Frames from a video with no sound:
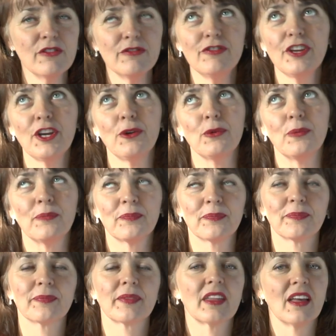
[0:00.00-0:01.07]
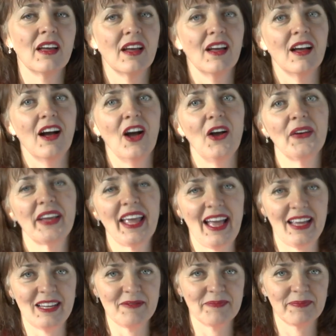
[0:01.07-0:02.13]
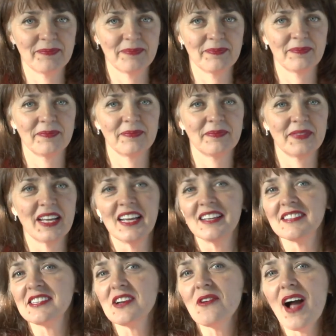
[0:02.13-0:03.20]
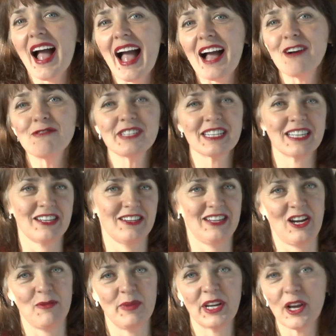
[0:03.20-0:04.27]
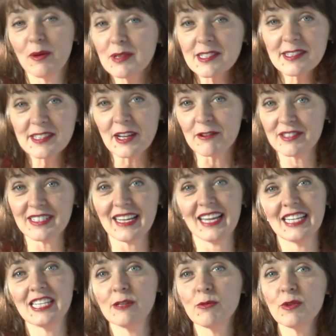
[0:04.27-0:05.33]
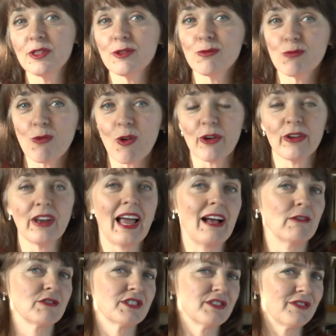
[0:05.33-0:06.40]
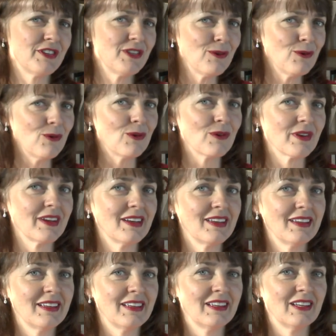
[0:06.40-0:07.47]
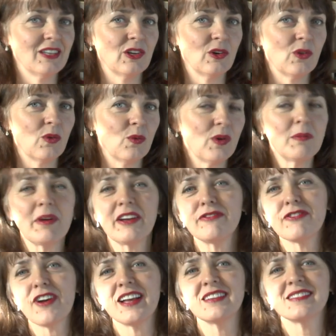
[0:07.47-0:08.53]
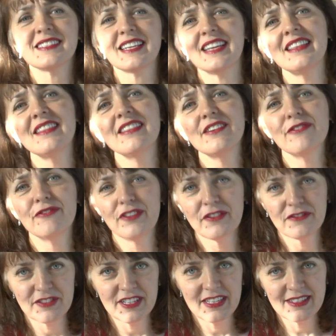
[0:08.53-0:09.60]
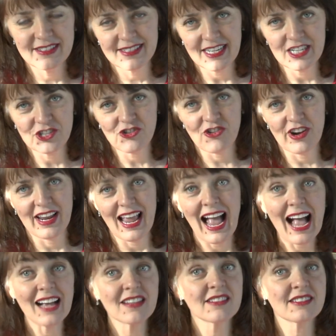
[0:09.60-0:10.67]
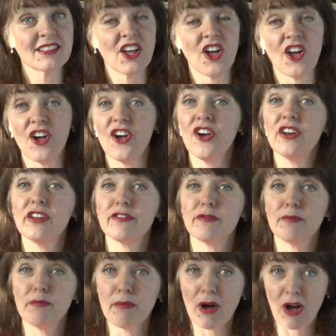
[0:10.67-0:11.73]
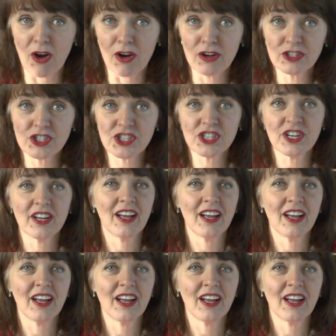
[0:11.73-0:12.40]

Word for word: Phew! Okay. So how did Ludlow become associated with the Royal House of York? Well, my friends, in the 15th century, as Earl of March,